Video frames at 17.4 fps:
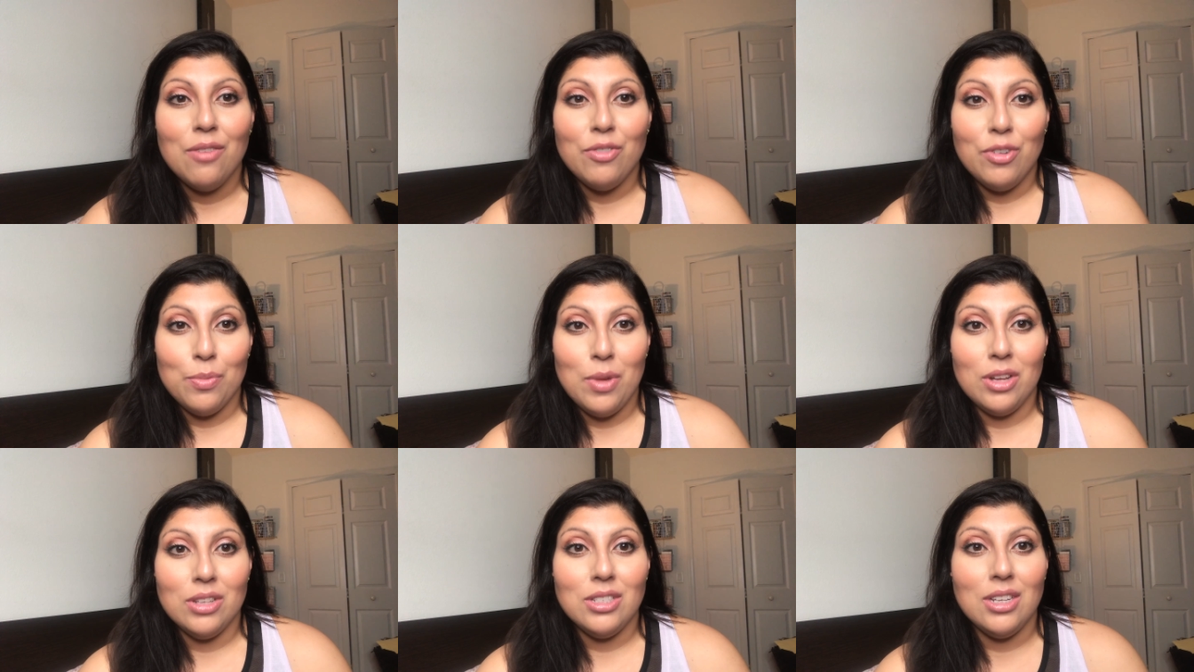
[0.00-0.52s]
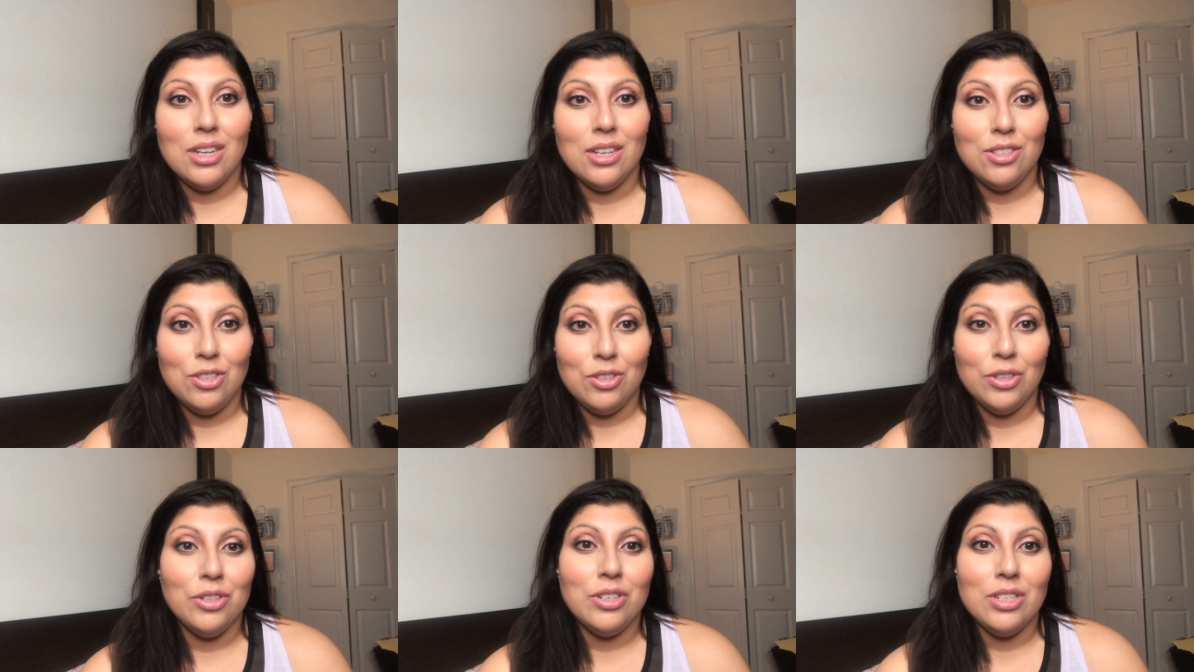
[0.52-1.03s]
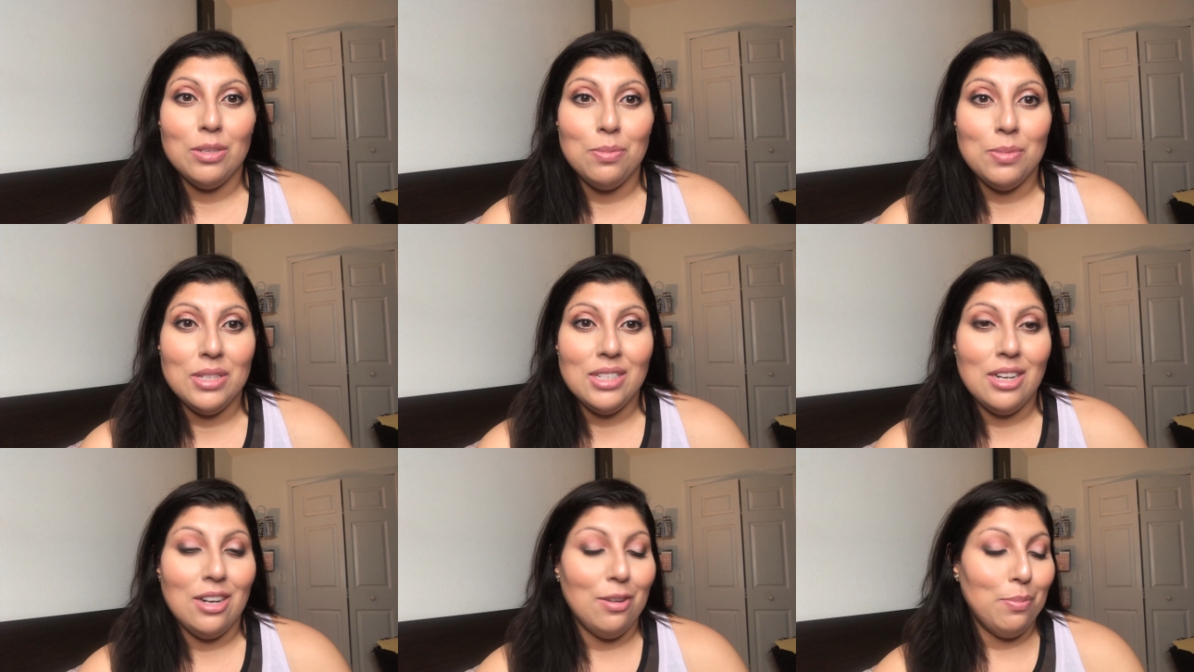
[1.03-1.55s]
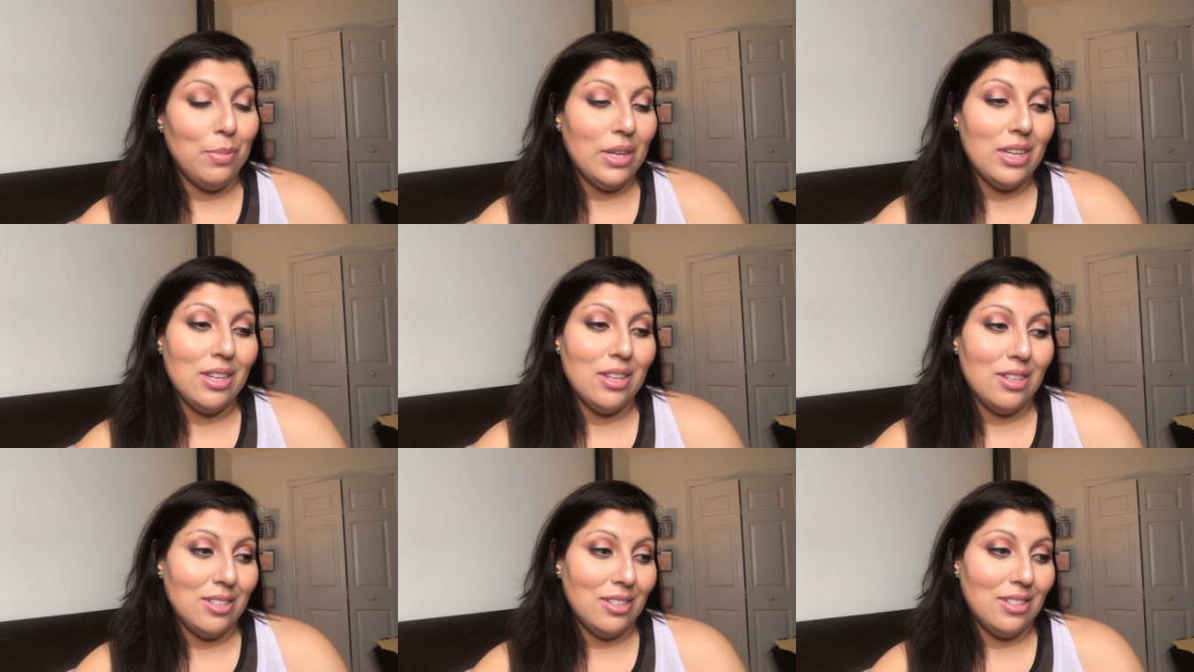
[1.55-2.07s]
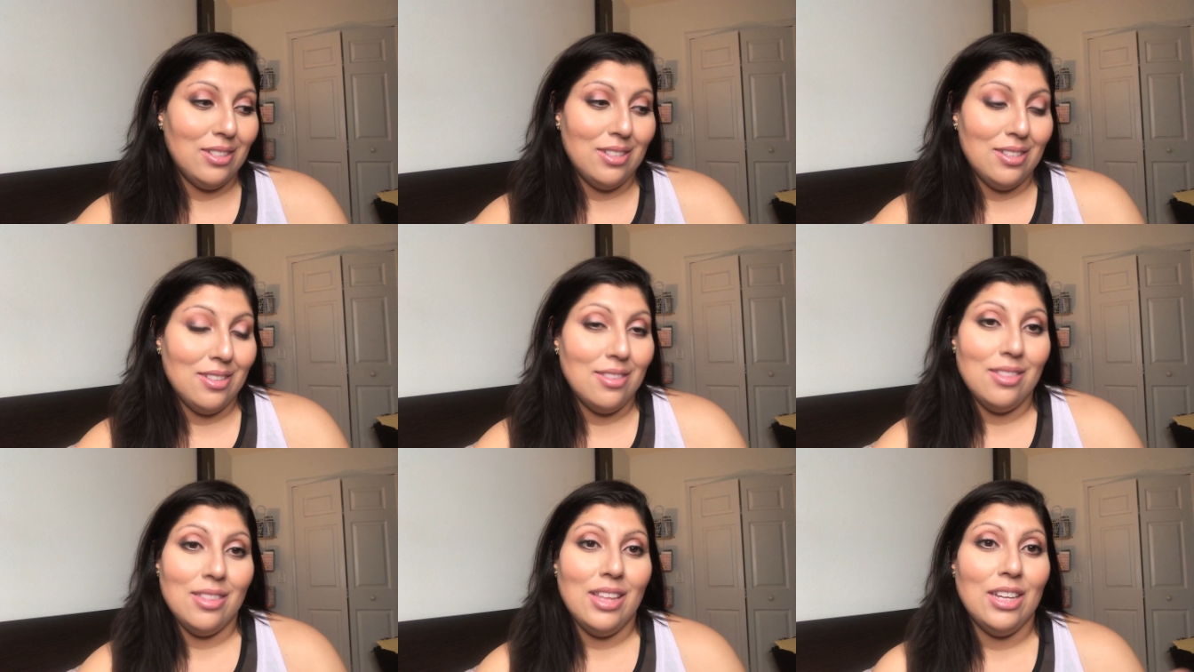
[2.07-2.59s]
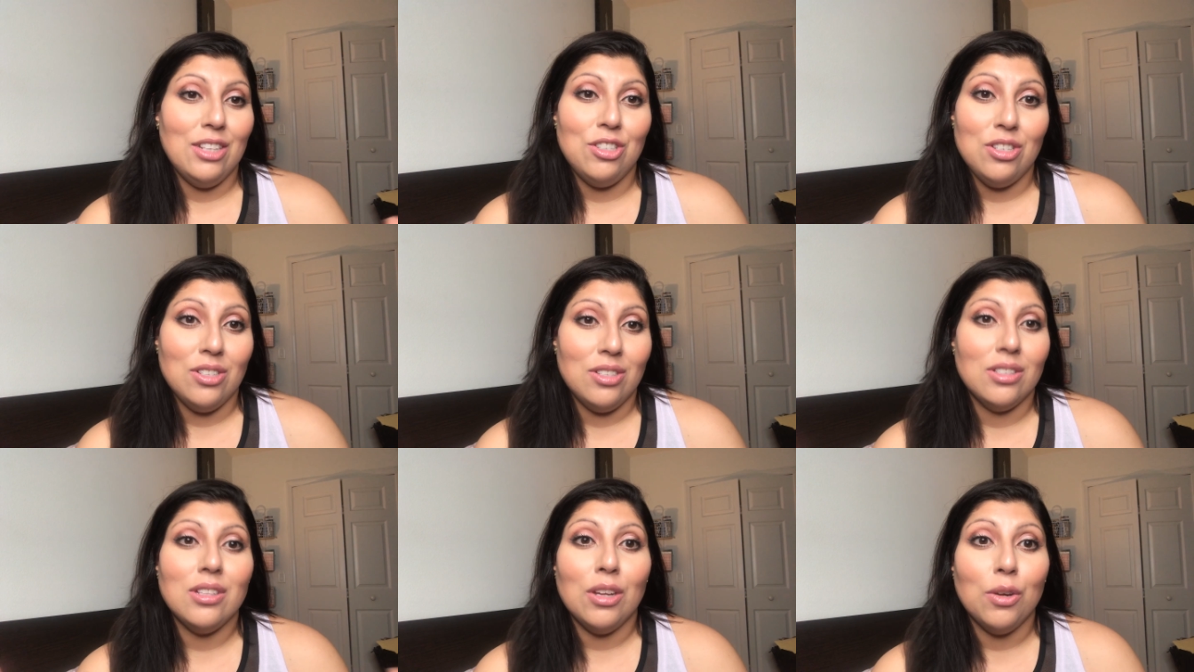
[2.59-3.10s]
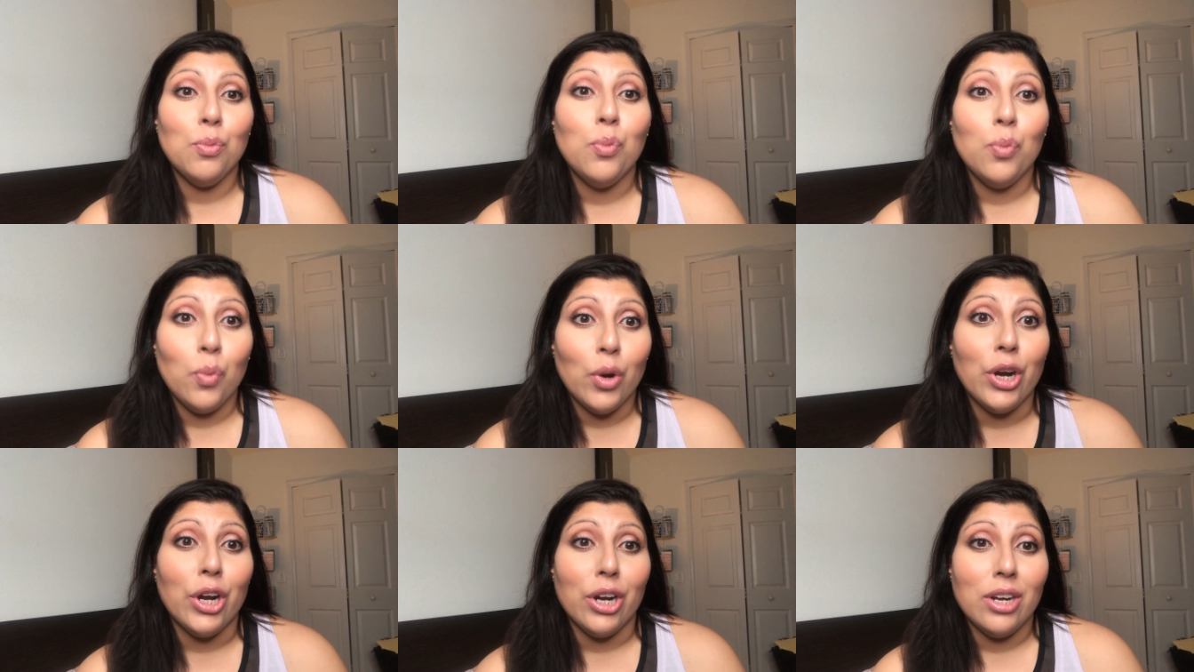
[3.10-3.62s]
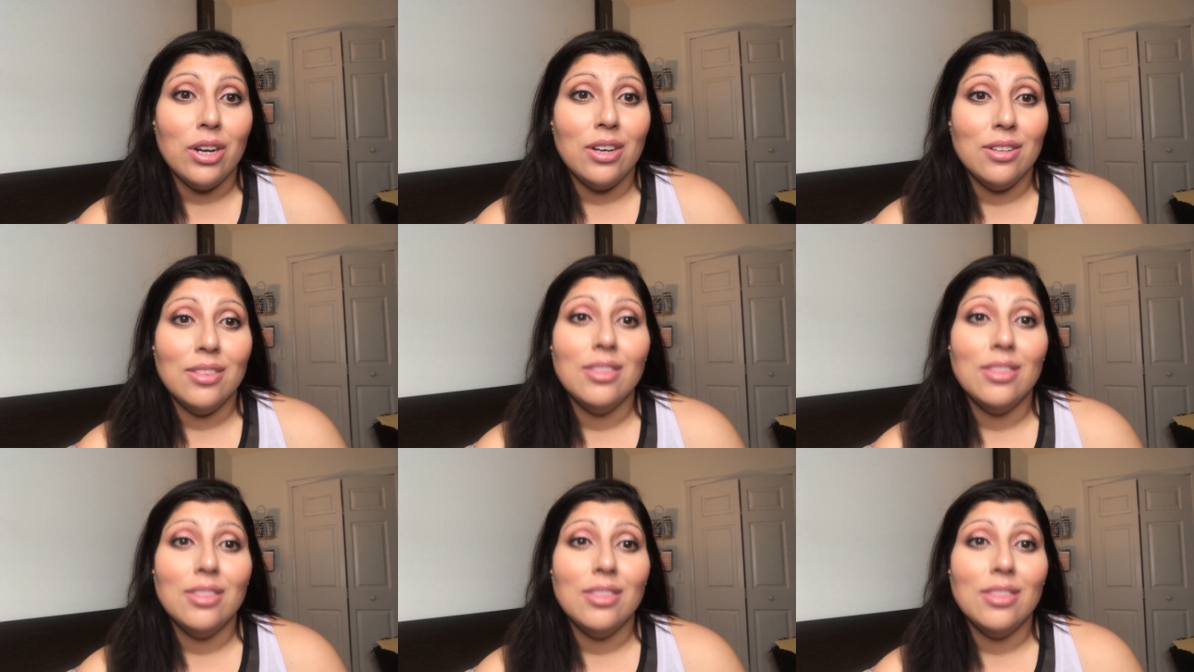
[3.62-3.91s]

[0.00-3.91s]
from Ulta during Christmas time, because they work.